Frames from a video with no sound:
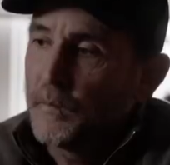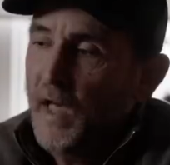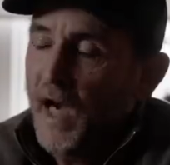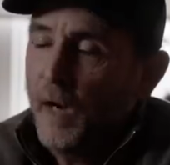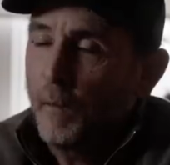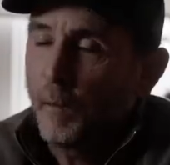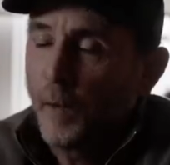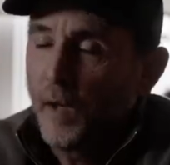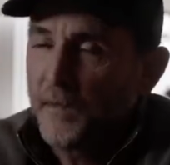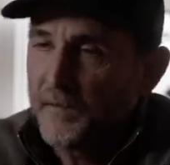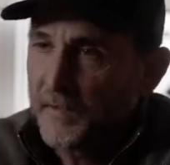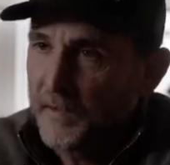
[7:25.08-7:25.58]

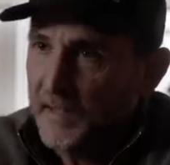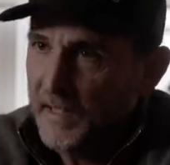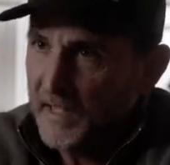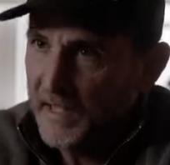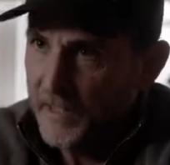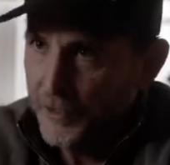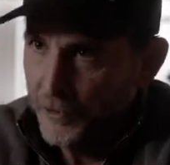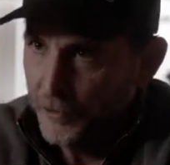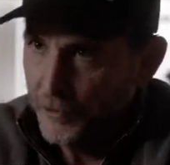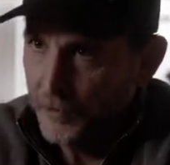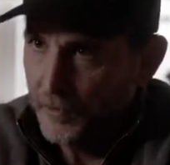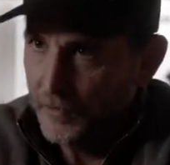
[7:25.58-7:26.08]
I wasn't
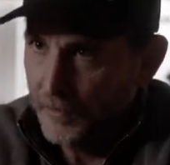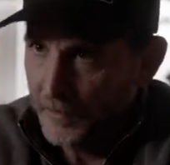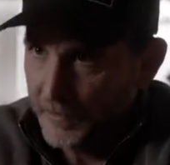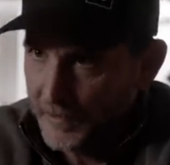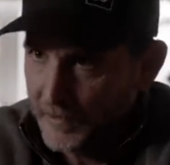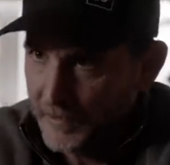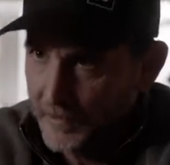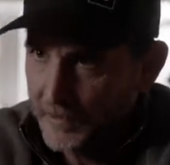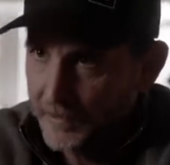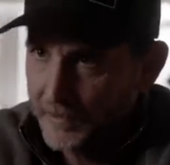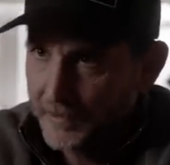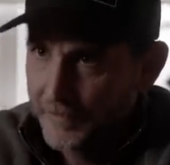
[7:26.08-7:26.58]
here to
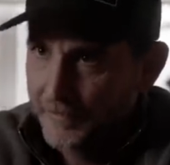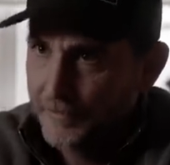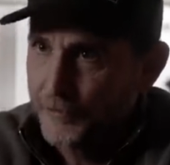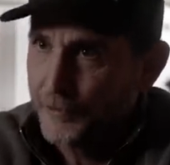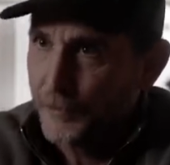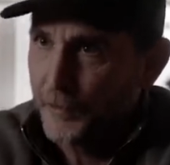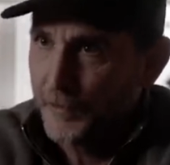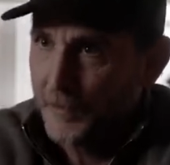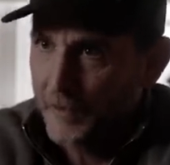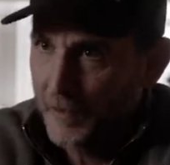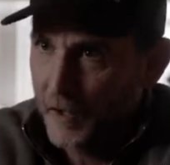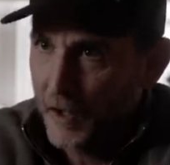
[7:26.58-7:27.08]
lead
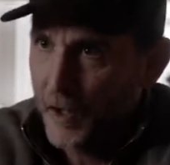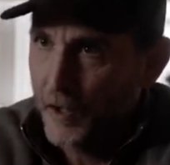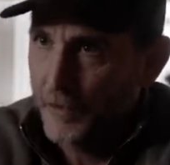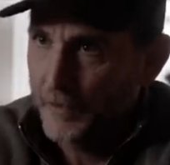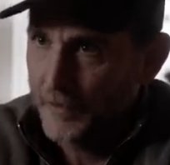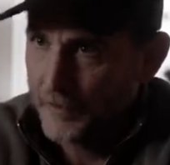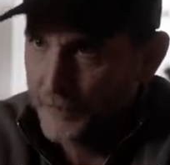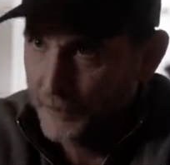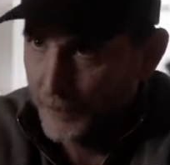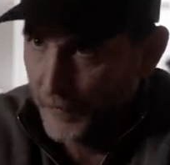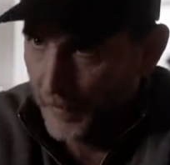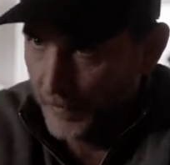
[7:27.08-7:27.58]
during the
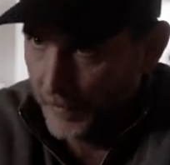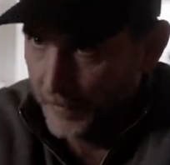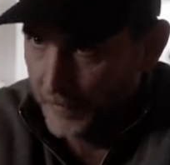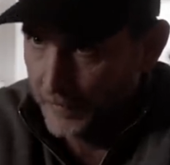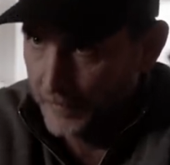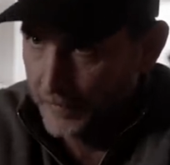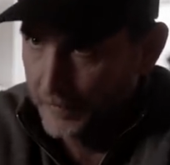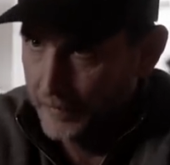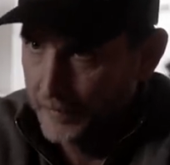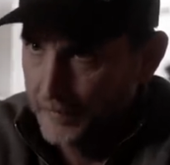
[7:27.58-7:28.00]
hardest part